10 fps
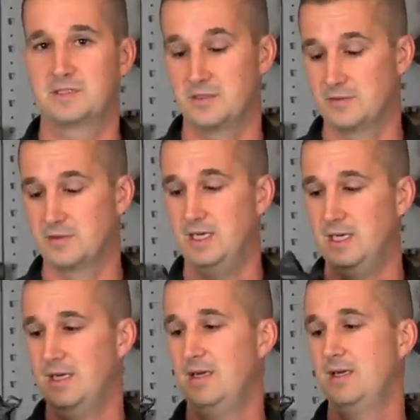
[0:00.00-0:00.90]
So
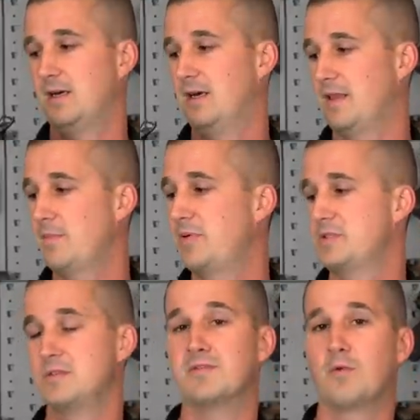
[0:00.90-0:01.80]
uh, that
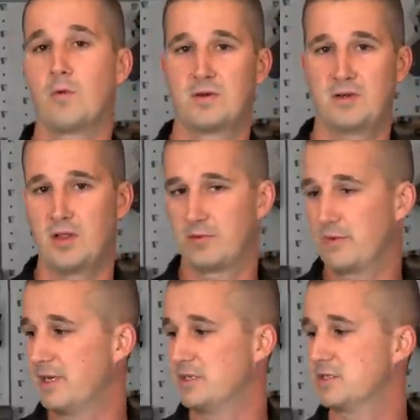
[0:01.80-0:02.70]
puts you in the $400
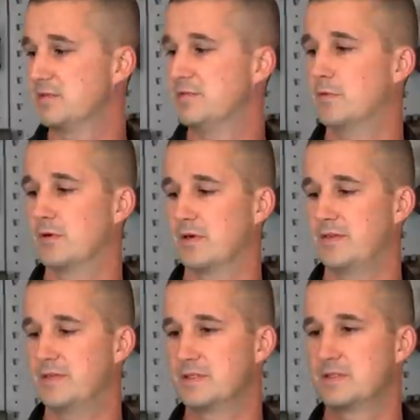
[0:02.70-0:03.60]
range for
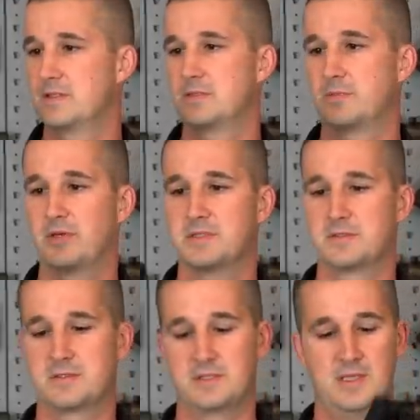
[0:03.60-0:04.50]
this
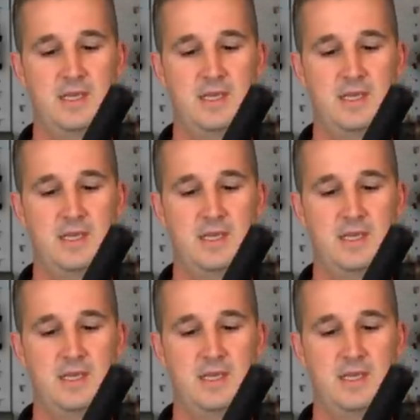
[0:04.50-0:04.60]
suppressor.